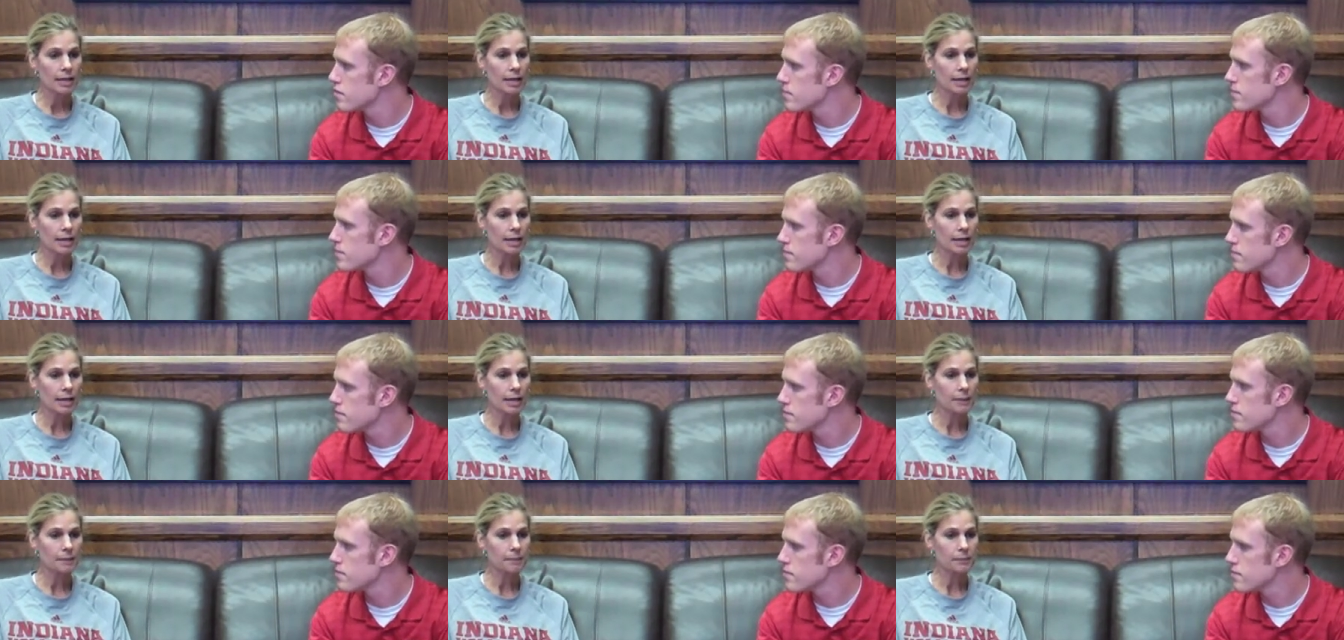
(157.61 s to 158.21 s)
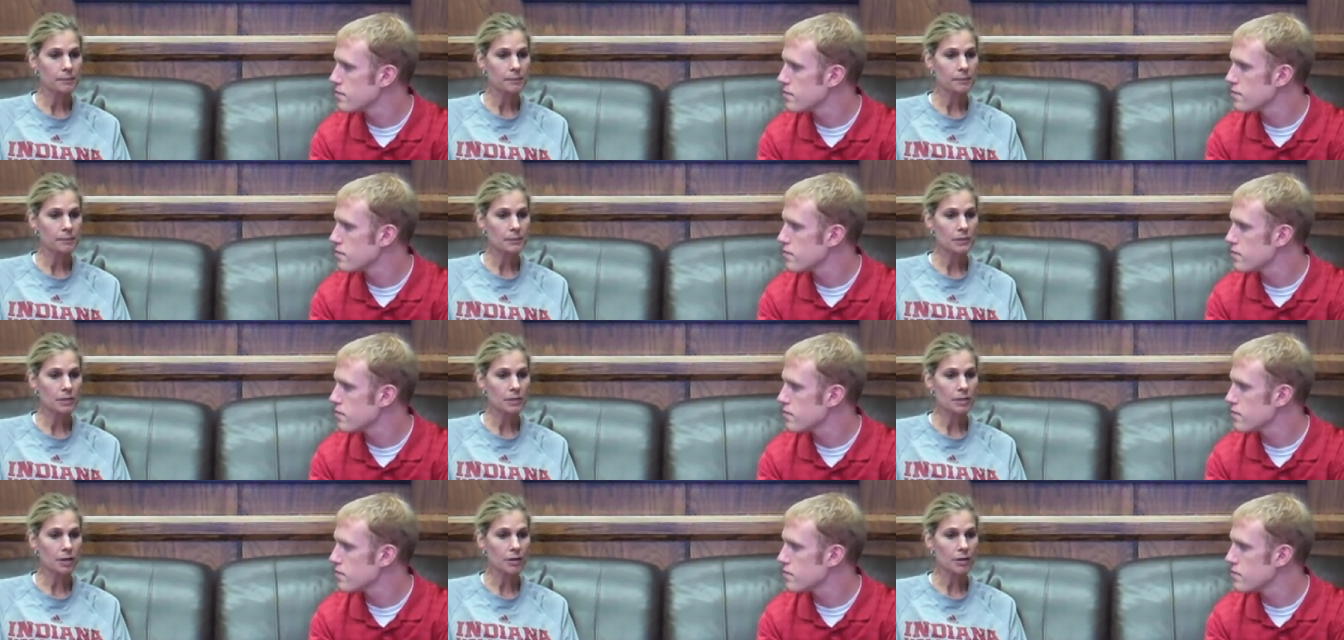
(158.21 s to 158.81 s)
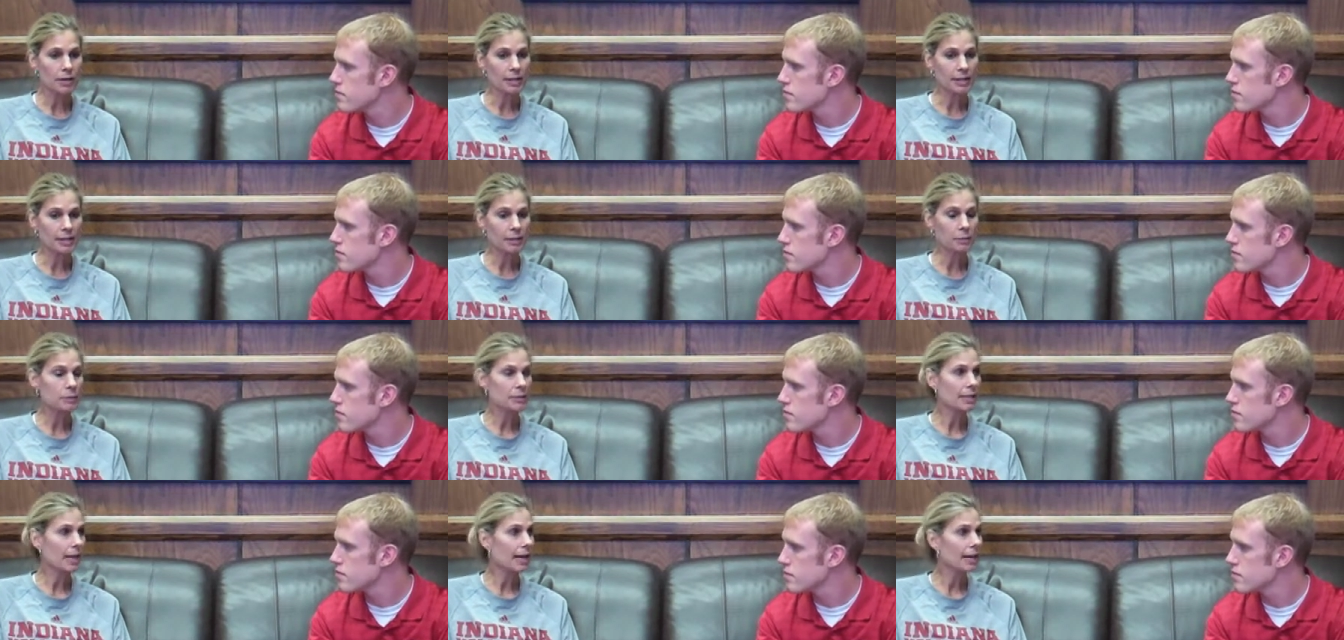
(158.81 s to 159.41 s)
Speaker 1: Um, so I think
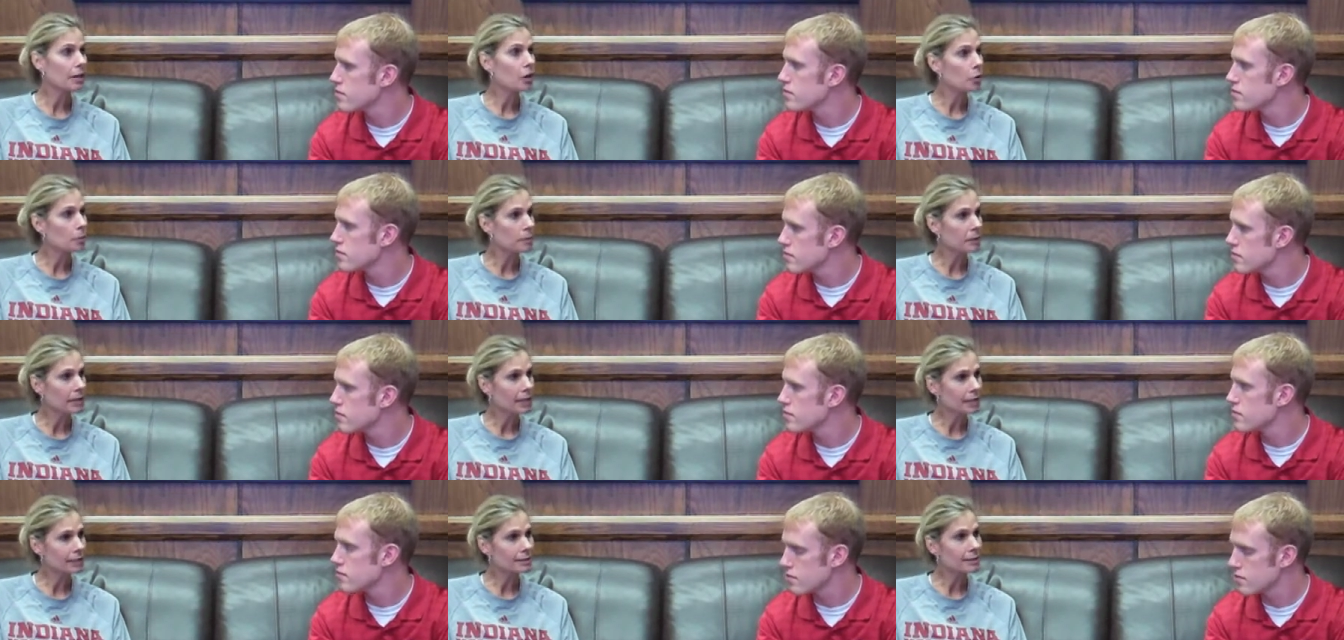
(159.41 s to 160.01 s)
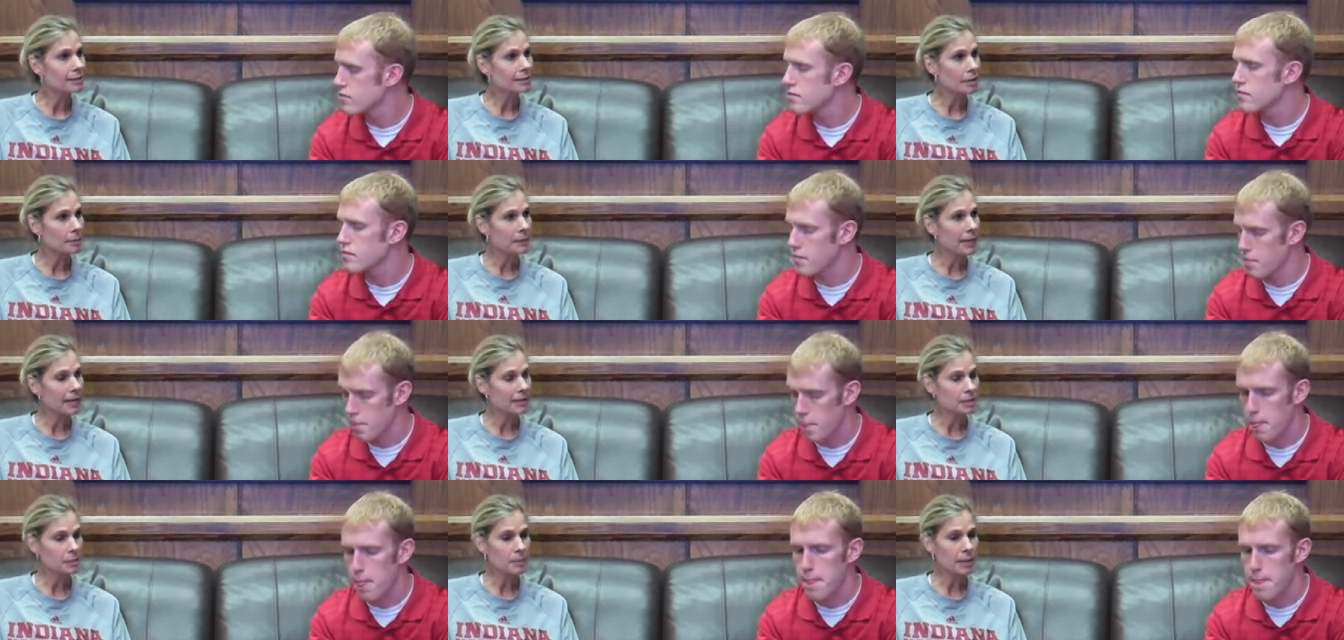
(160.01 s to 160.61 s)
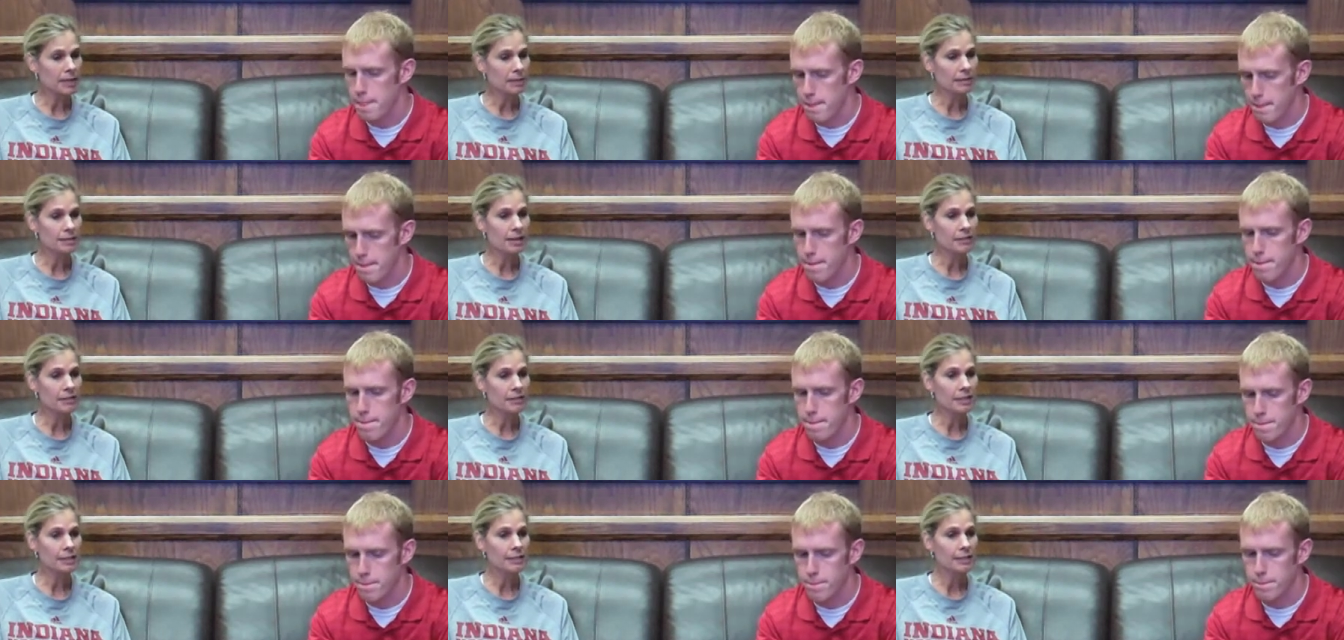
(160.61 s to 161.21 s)
it was eye-opening in some aspects
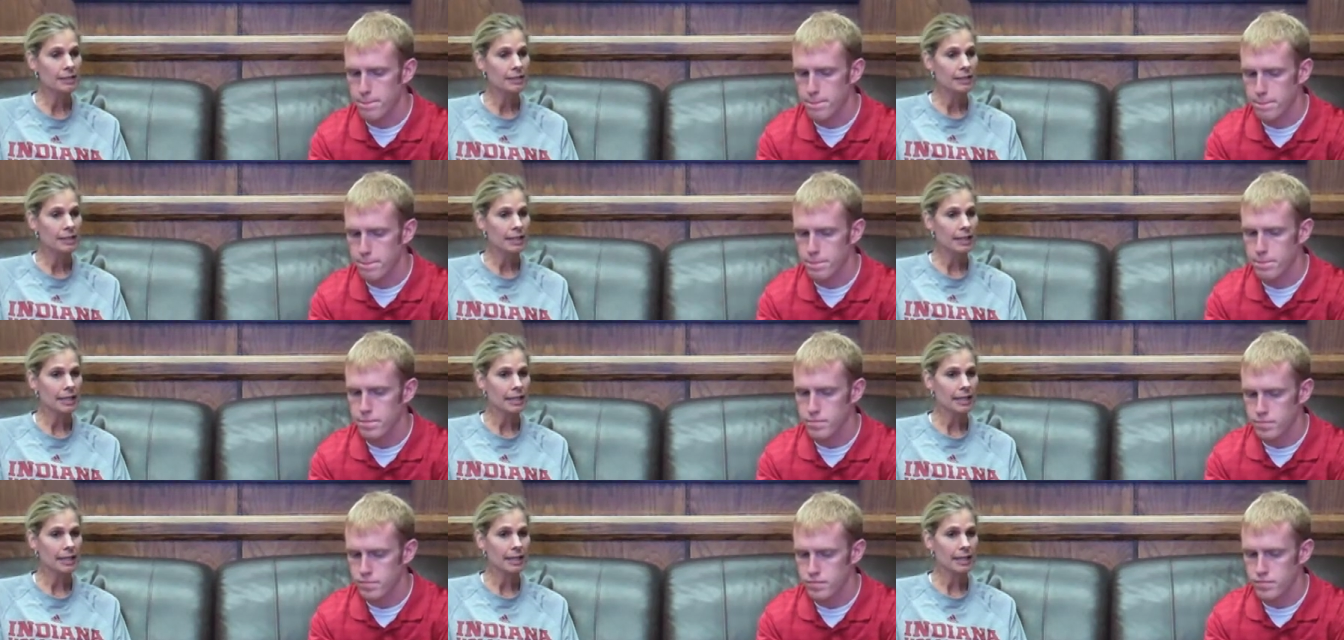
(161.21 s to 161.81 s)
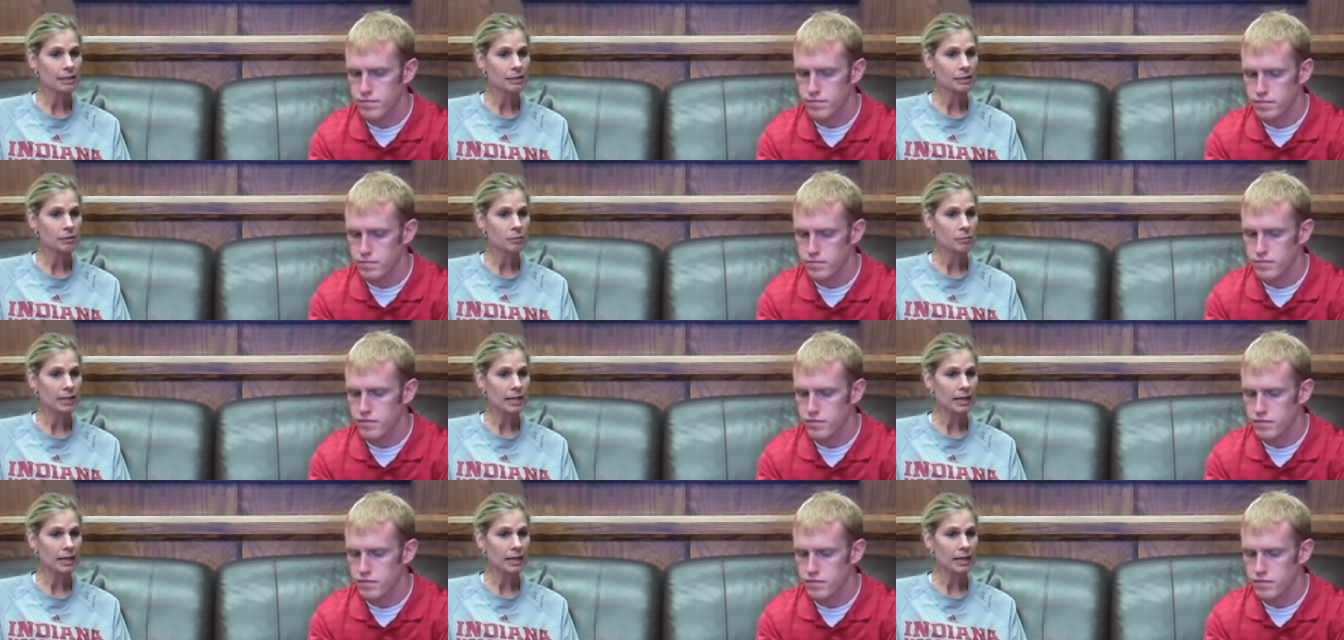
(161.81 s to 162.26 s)
of it. And we